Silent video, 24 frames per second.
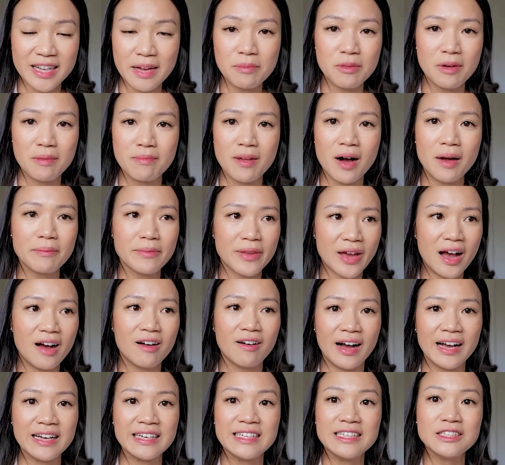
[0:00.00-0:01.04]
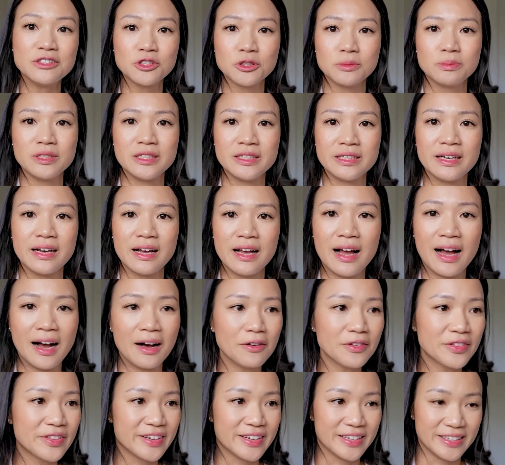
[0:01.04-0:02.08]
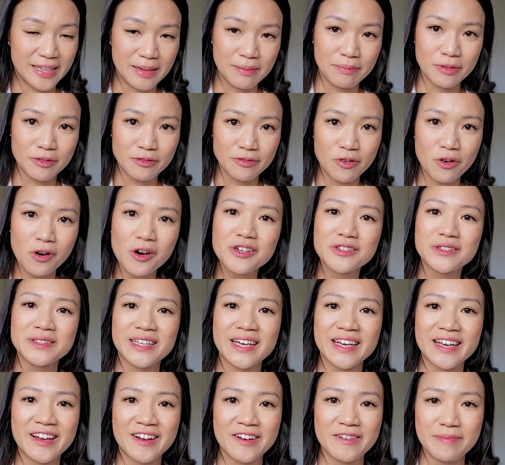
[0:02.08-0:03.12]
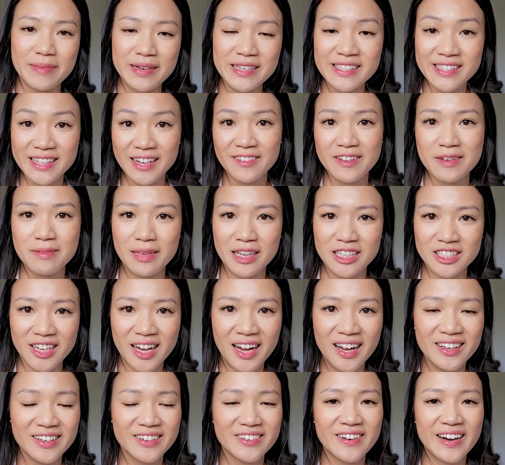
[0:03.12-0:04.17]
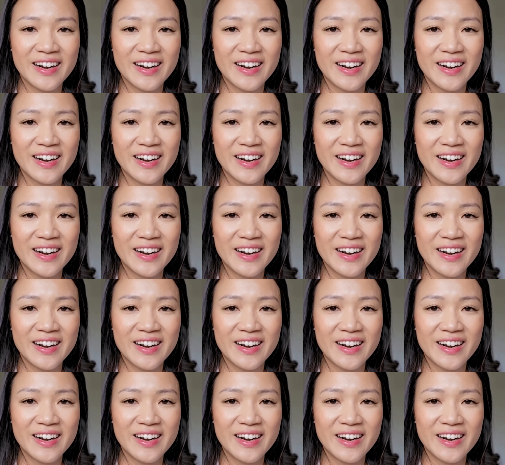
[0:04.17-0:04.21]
I'm a mom now. I need to be healthier than before to take care of myself and my child,